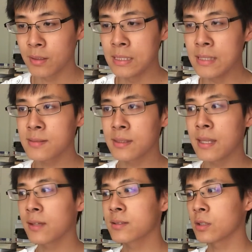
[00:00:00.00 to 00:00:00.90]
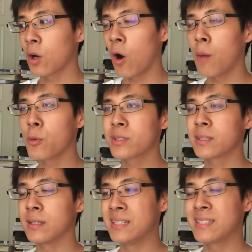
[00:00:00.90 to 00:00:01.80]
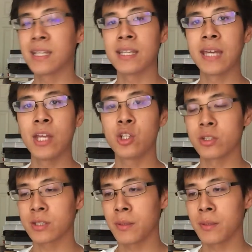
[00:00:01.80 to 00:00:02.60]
these things almost disengage us.